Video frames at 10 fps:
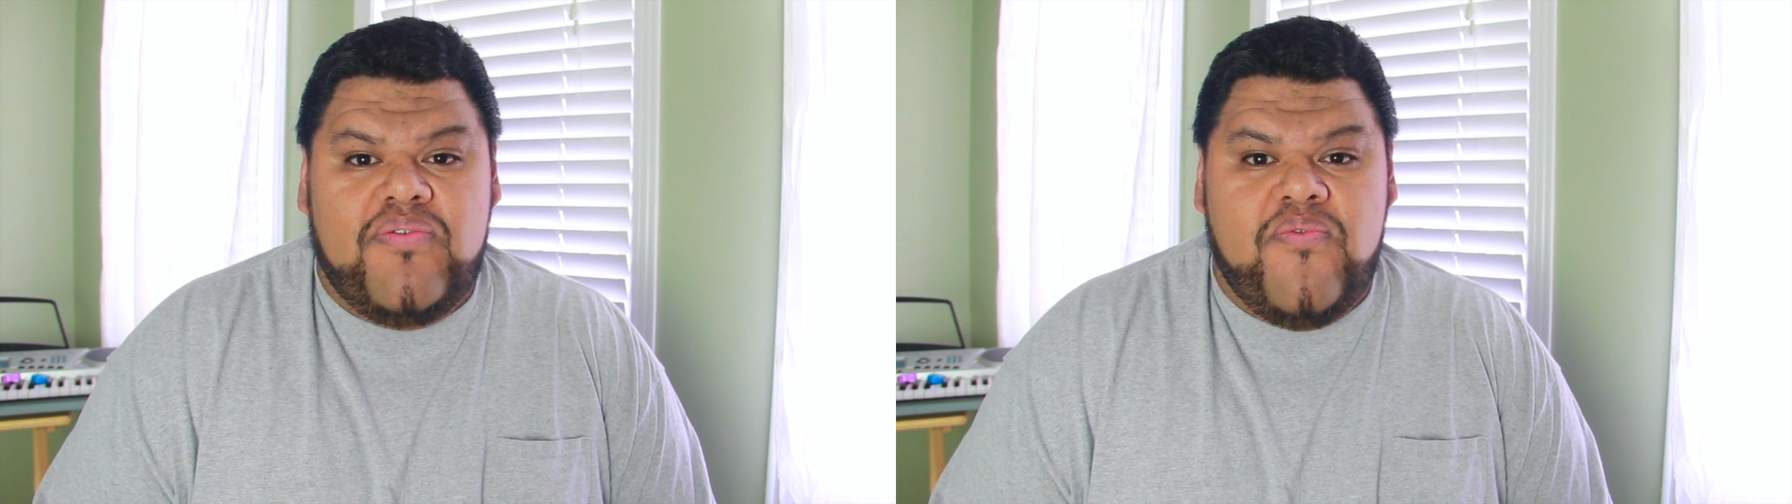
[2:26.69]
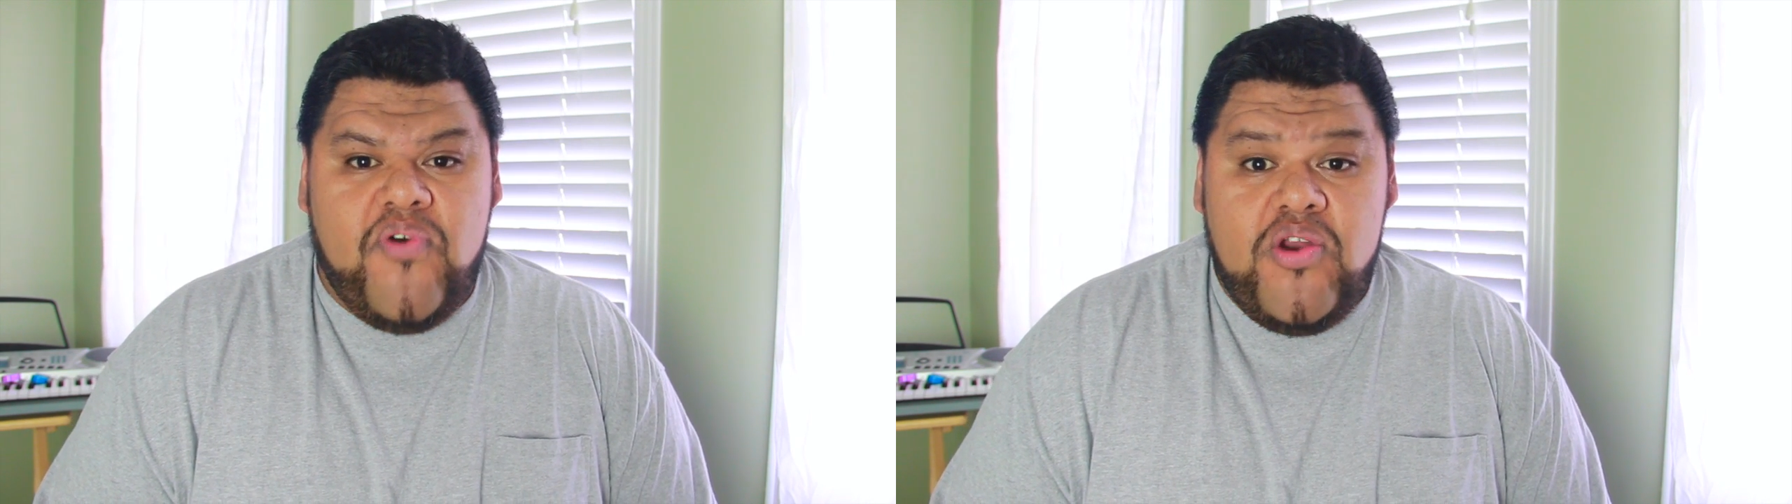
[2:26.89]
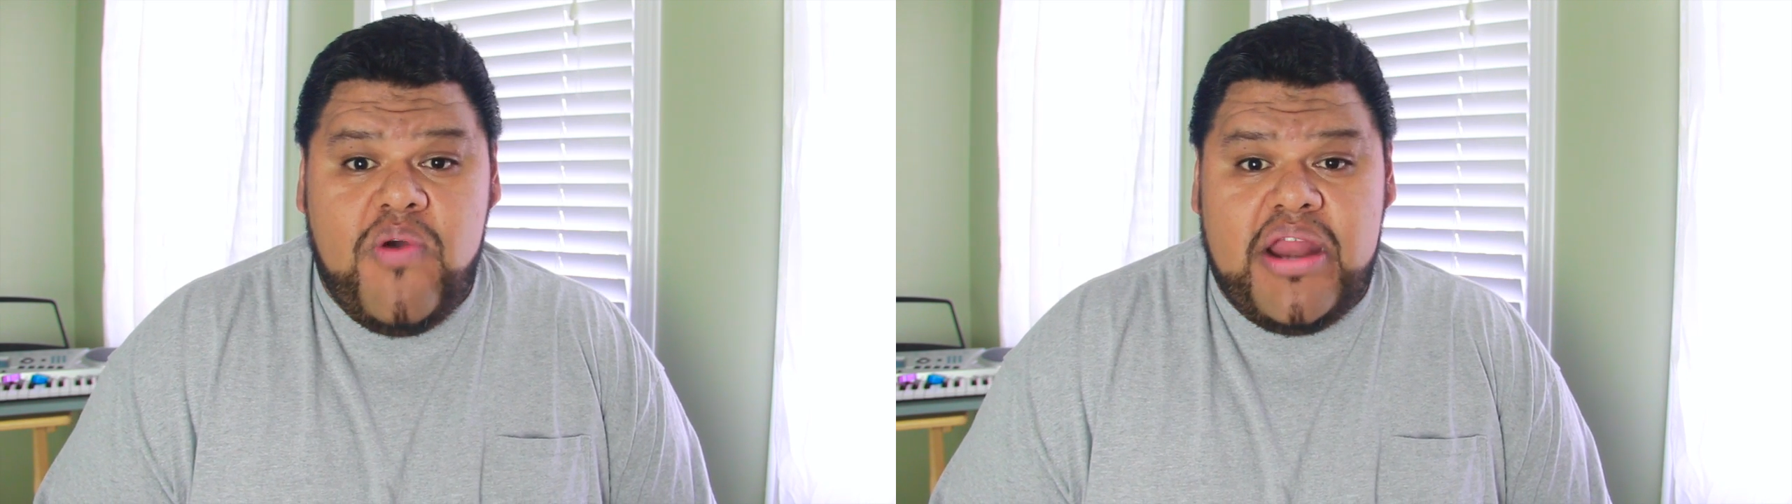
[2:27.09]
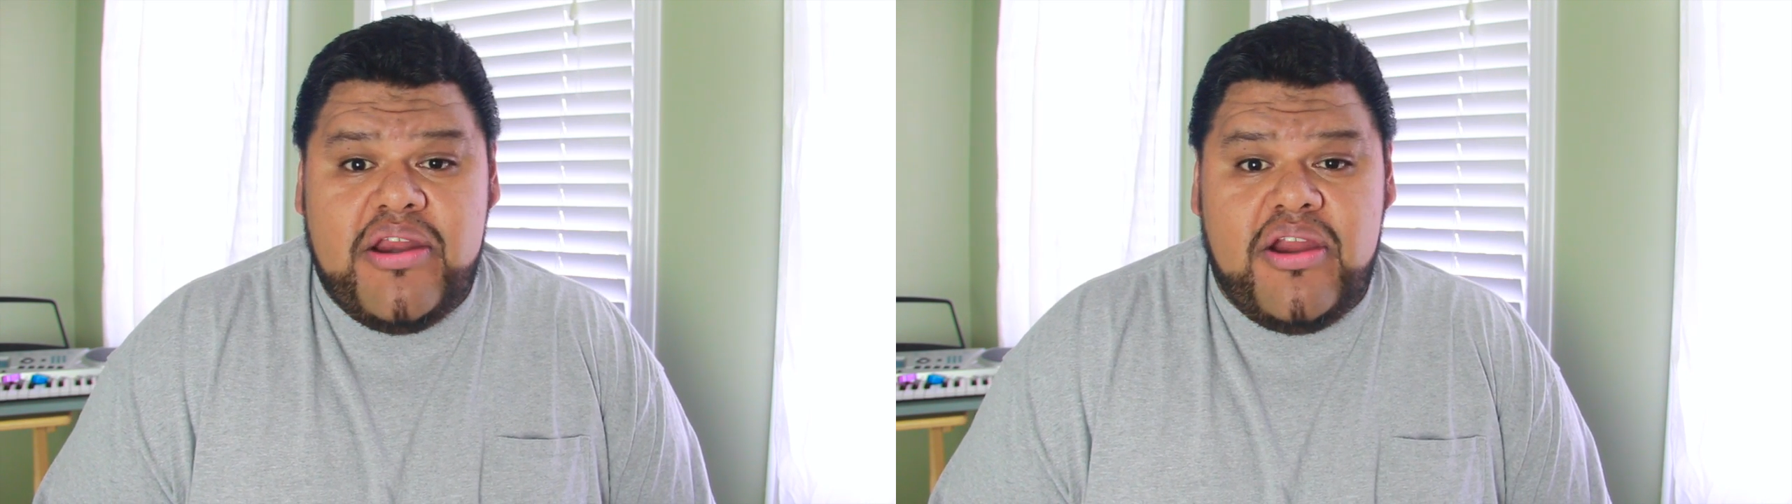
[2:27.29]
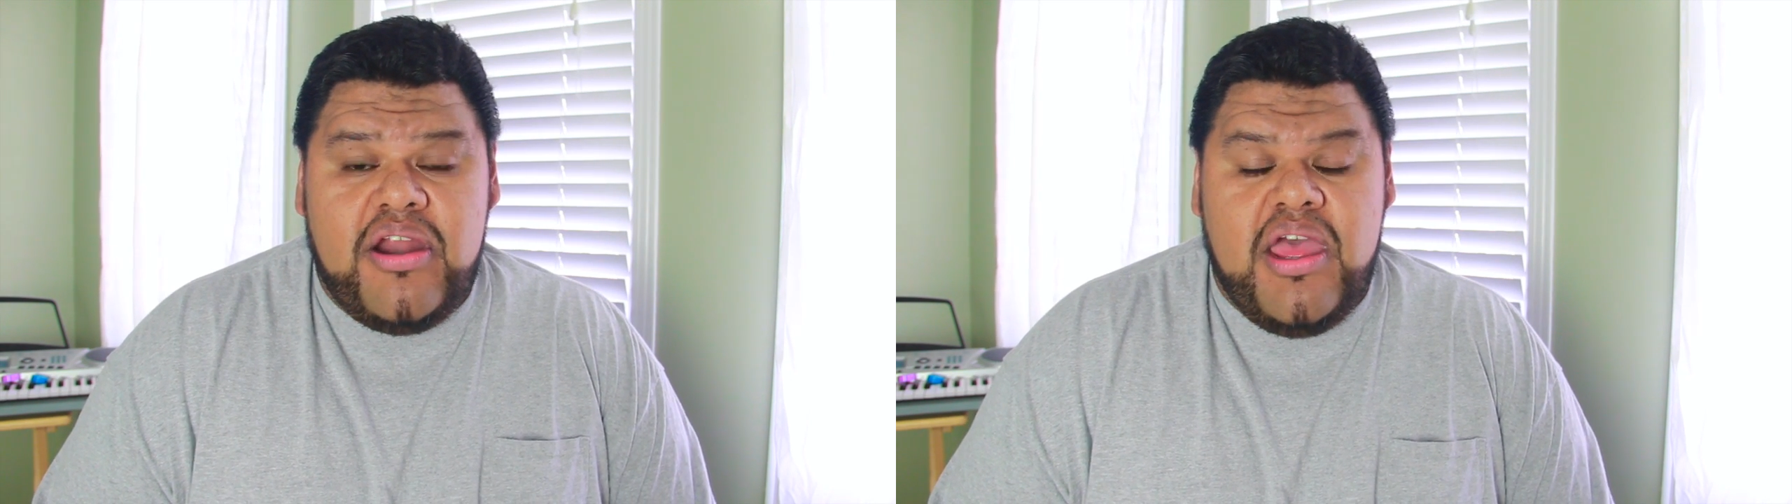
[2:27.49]
and photo
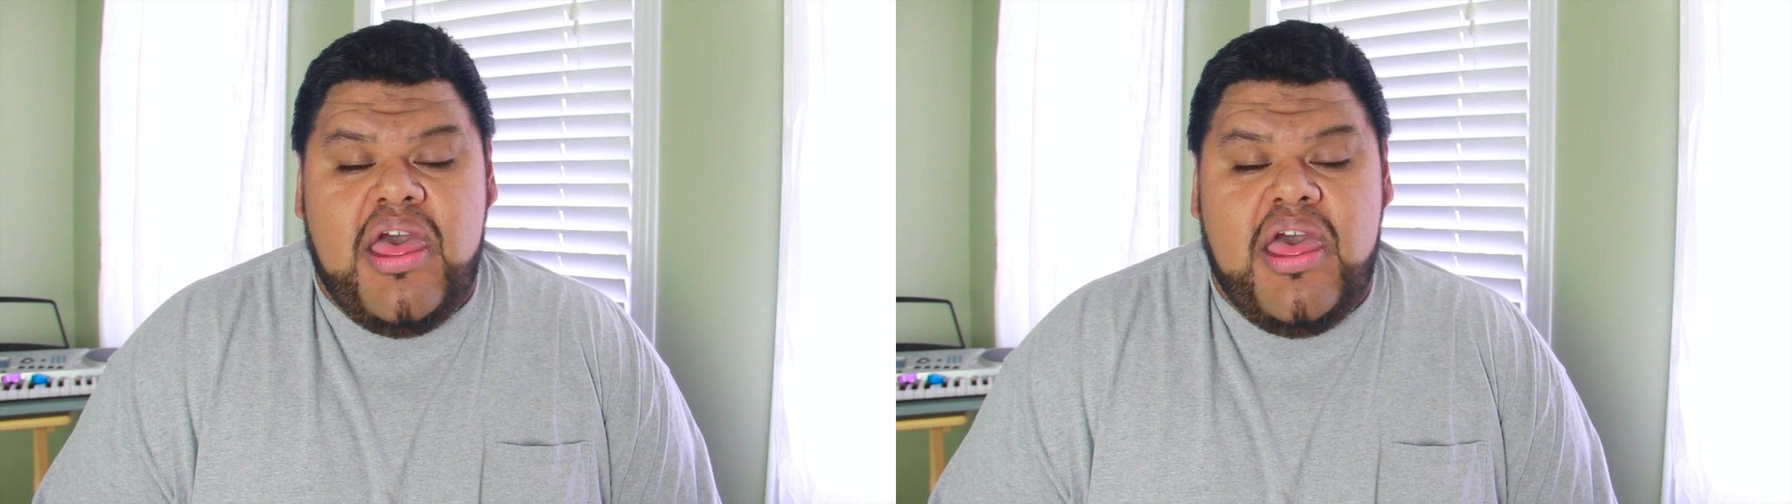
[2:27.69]
editor.